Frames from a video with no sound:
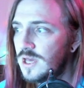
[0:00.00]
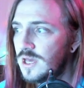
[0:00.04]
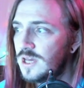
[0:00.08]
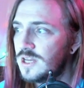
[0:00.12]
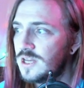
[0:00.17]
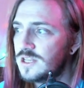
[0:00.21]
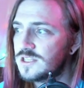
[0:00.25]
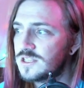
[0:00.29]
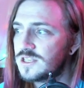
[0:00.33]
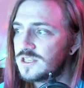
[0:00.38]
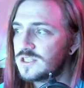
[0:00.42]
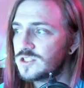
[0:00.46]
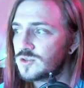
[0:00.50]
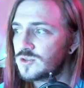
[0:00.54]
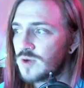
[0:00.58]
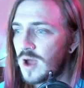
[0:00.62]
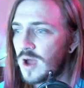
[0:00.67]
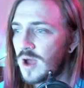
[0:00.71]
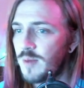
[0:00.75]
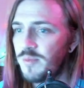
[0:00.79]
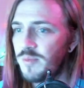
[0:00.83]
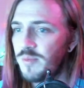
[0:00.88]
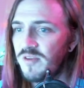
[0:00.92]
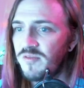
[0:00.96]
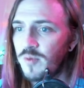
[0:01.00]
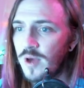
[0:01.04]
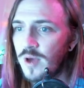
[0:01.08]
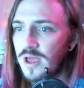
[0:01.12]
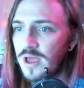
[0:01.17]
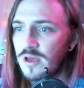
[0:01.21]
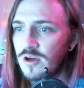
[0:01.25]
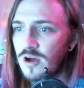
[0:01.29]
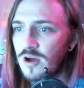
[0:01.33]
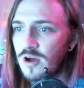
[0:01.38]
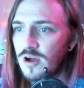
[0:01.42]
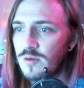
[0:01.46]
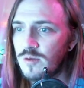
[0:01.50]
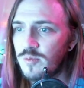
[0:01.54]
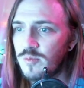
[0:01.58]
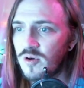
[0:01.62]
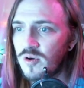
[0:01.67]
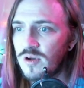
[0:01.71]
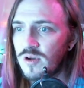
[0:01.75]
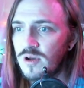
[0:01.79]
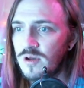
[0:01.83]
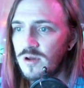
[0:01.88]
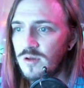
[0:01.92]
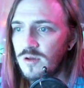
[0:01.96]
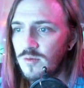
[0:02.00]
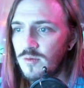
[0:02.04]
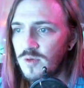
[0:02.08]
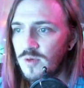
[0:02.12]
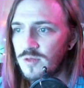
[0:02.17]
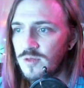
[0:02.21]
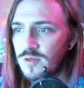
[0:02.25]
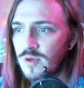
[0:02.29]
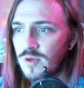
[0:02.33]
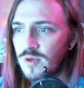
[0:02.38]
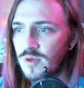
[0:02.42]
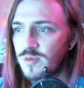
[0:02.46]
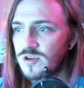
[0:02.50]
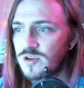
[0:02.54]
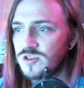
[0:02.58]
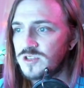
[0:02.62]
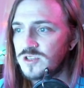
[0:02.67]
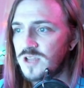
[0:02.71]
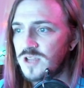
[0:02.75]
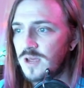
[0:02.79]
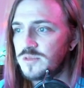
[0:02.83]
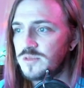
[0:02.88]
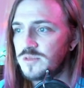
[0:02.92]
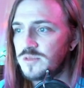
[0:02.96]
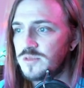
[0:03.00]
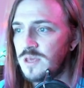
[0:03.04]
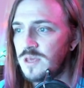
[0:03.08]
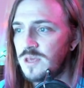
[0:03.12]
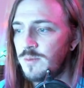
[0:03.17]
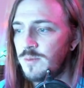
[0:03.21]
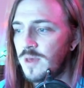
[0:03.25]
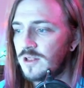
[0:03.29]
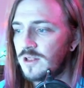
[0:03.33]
It is a scrap of white cardboard with a rubber-stamped email